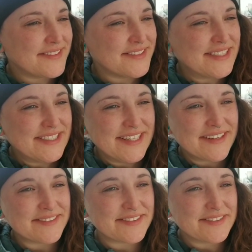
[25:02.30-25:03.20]
It just
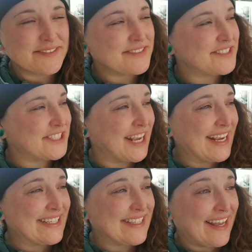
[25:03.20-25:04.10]
sounds so
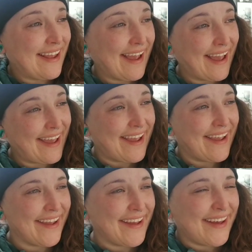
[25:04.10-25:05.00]
cheesy.
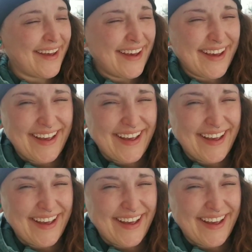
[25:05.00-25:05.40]
Hey.